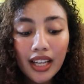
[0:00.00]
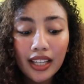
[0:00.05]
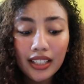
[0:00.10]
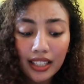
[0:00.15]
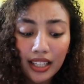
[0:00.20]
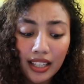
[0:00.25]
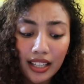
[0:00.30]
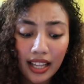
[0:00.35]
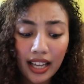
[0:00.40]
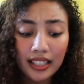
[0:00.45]

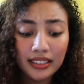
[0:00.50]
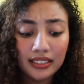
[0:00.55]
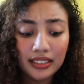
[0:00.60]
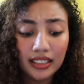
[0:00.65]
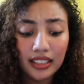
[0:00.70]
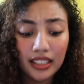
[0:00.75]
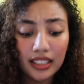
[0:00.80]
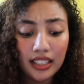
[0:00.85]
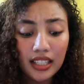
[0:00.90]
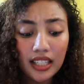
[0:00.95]
And then
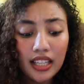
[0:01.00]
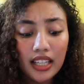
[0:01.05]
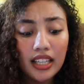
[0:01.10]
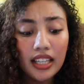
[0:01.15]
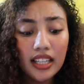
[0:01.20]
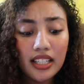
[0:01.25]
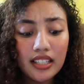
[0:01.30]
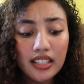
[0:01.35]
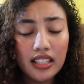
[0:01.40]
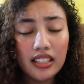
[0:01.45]
lastly
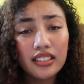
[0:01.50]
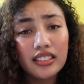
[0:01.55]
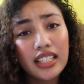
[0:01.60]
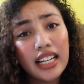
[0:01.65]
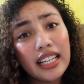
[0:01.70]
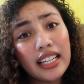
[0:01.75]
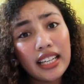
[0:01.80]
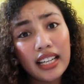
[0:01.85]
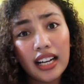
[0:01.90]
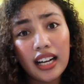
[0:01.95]
is a
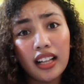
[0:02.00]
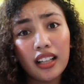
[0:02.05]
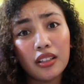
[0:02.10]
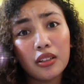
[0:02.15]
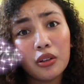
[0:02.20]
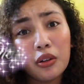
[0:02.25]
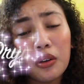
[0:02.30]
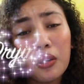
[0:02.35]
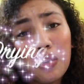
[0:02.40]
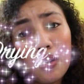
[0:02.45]
drying
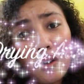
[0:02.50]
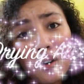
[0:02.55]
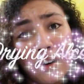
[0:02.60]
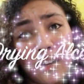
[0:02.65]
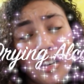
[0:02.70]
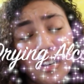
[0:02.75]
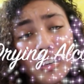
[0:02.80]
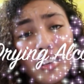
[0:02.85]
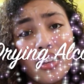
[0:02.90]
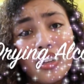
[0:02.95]

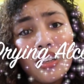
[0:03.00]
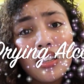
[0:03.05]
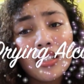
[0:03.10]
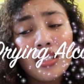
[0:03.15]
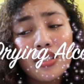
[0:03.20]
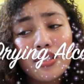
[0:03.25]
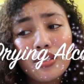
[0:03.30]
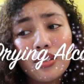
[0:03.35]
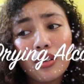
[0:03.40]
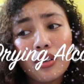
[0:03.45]
alcohol.
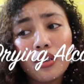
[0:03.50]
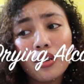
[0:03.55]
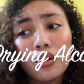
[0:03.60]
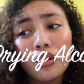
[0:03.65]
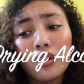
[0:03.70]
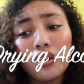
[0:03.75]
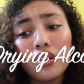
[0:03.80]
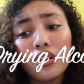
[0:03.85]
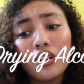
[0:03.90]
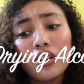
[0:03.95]

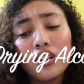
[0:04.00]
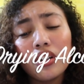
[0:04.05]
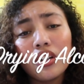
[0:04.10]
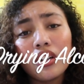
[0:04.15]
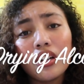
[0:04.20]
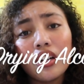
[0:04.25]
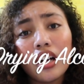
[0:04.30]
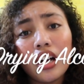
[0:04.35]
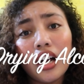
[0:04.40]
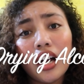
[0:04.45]
So
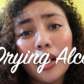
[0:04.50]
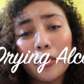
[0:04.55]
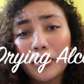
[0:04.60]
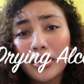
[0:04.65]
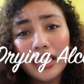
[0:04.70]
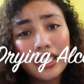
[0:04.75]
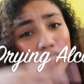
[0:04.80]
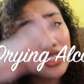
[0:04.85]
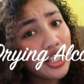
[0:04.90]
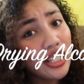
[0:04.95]
I
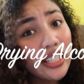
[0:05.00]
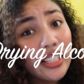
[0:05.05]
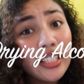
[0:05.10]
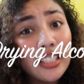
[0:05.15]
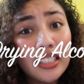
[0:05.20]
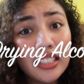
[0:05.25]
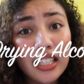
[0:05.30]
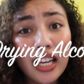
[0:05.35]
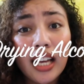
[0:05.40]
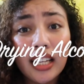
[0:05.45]
mean,
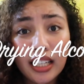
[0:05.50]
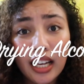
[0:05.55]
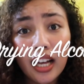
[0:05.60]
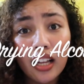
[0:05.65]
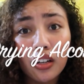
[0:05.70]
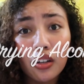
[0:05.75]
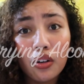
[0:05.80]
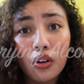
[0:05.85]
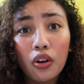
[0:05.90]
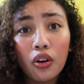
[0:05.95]
generally an
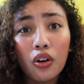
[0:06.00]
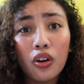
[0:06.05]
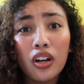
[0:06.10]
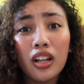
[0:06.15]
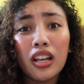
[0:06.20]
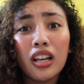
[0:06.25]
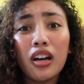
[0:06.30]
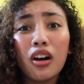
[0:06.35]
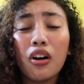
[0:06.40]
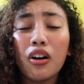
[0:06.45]
alcohol,
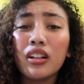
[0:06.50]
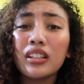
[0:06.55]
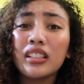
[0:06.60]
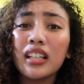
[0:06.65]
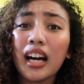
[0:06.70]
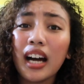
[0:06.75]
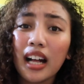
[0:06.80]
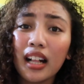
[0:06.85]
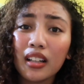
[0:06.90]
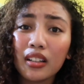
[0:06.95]
all
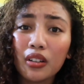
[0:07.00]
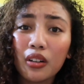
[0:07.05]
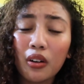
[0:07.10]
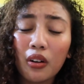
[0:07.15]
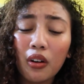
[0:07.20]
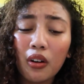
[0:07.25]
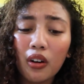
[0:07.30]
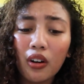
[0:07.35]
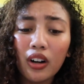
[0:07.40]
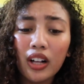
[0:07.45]
the
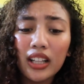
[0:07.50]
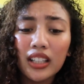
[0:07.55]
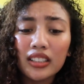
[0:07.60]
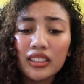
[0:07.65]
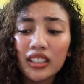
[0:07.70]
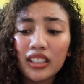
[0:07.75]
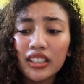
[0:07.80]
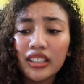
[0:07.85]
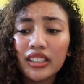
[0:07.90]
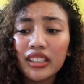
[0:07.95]

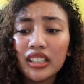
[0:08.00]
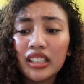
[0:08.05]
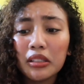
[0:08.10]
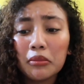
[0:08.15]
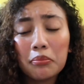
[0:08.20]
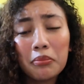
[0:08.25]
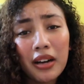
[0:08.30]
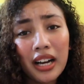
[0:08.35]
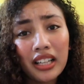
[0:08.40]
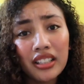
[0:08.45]
alcohols are
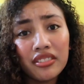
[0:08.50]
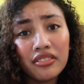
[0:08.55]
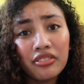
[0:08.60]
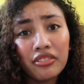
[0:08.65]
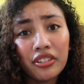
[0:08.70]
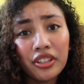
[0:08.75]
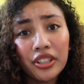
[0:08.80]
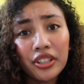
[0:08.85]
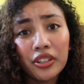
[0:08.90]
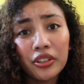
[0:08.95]
really bad
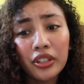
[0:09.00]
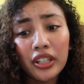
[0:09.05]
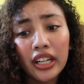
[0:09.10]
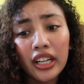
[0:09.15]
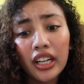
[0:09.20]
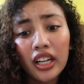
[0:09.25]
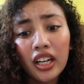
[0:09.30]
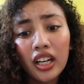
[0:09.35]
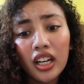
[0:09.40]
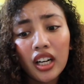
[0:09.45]
for
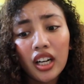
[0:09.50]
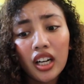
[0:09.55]
your,